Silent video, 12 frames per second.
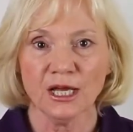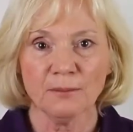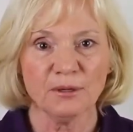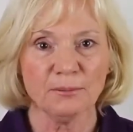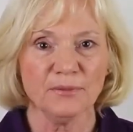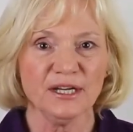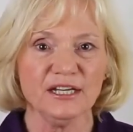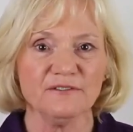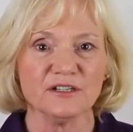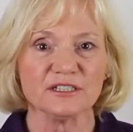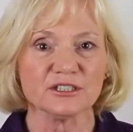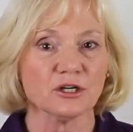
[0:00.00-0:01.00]
but many of
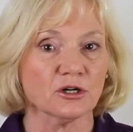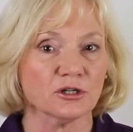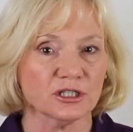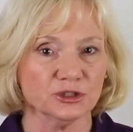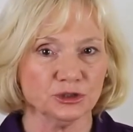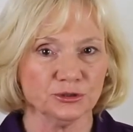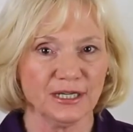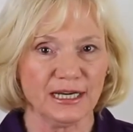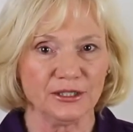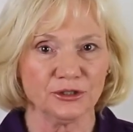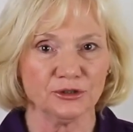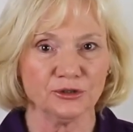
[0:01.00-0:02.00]
us are unsure how
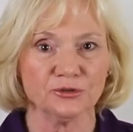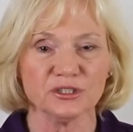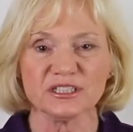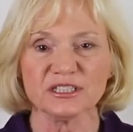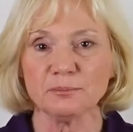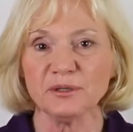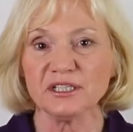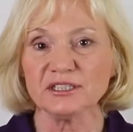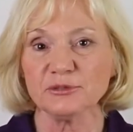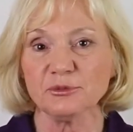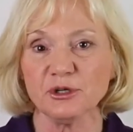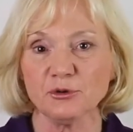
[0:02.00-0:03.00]
to do this because
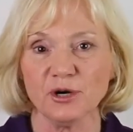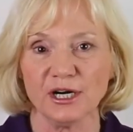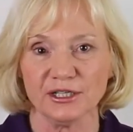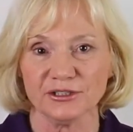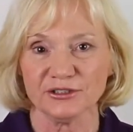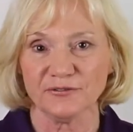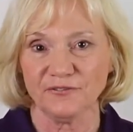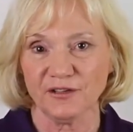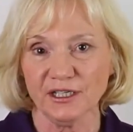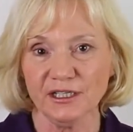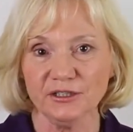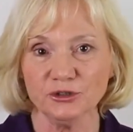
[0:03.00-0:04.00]
it requires
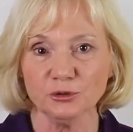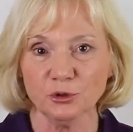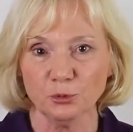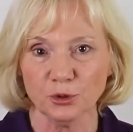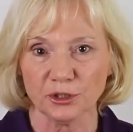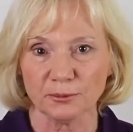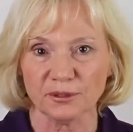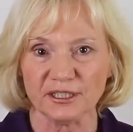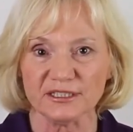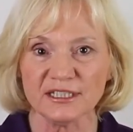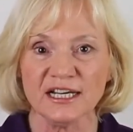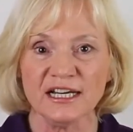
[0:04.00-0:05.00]
fitting into a
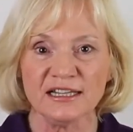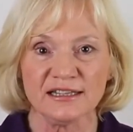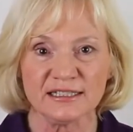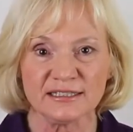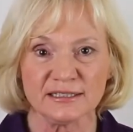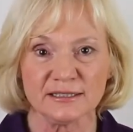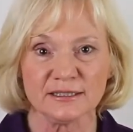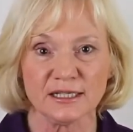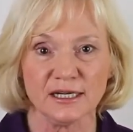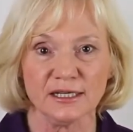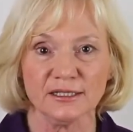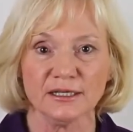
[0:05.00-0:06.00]
workplace that's
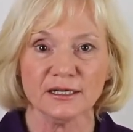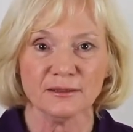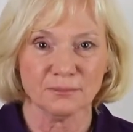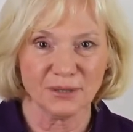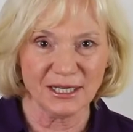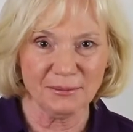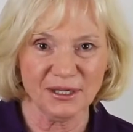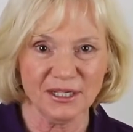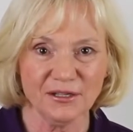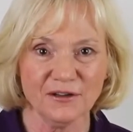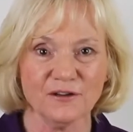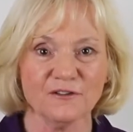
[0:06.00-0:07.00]
designed by
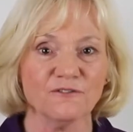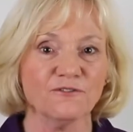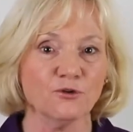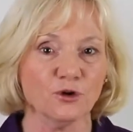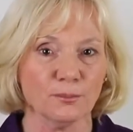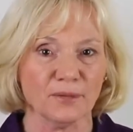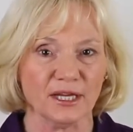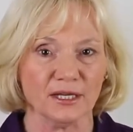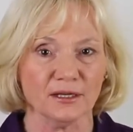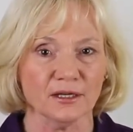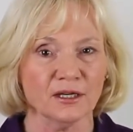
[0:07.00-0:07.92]
men for men.